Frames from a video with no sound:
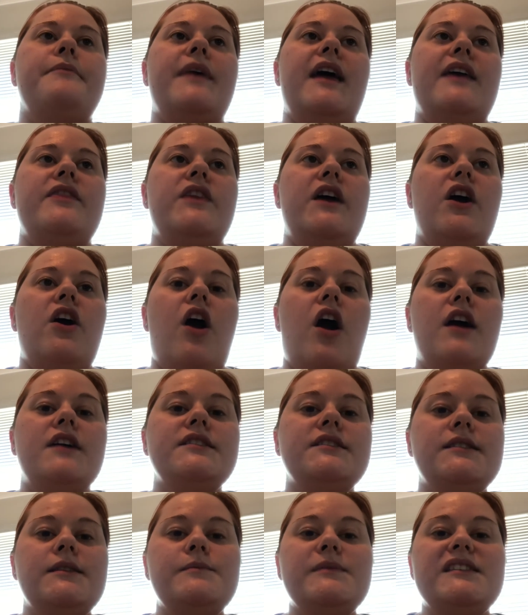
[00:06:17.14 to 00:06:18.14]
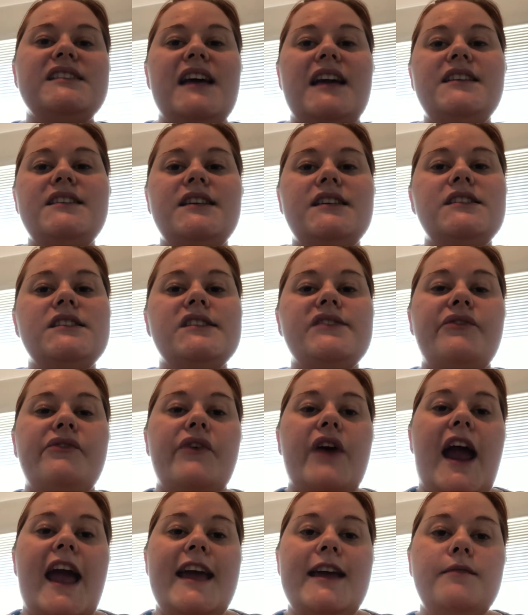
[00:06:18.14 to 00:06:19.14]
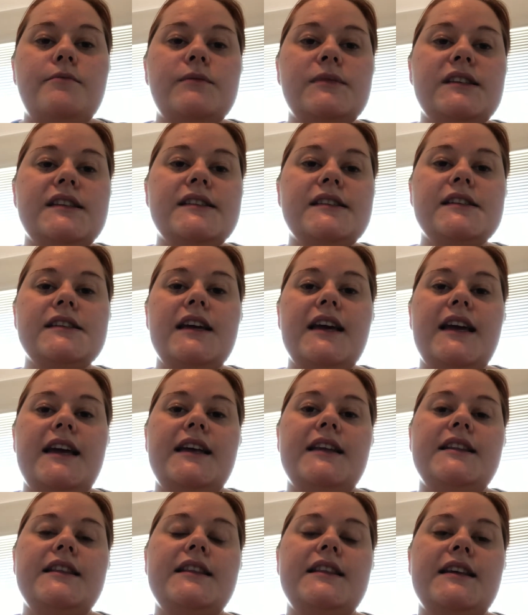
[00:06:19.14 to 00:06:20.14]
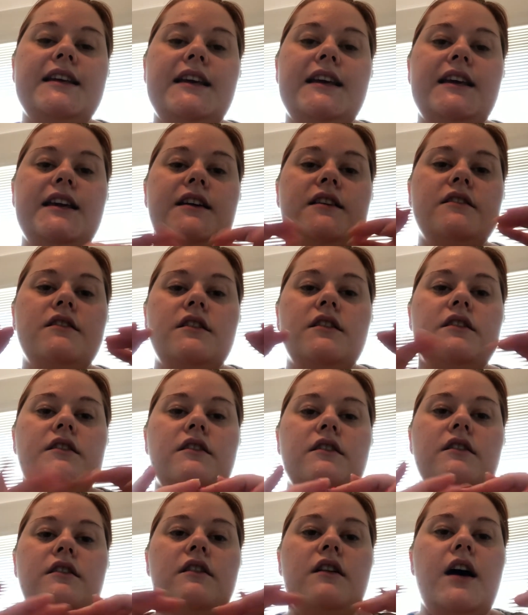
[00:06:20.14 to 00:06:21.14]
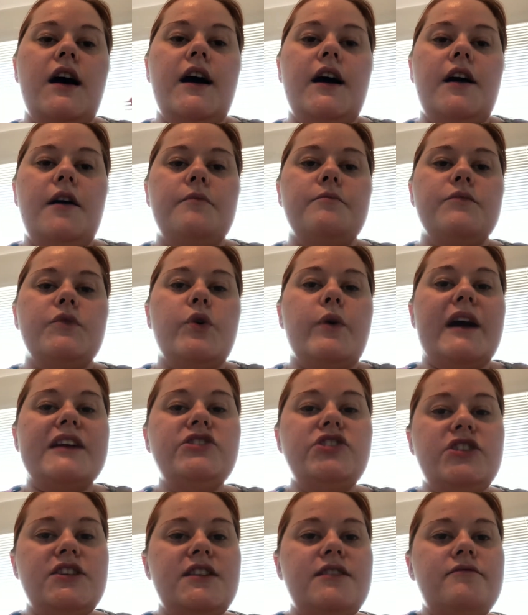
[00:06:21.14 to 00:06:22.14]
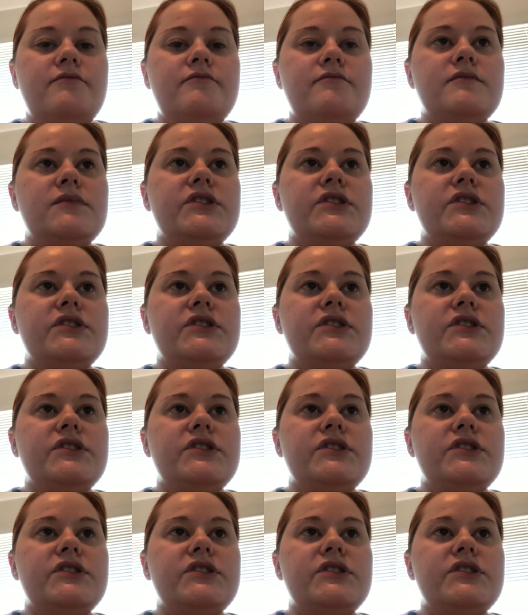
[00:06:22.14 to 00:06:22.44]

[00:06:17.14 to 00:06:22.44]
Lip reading: There are some sentence frames in the question.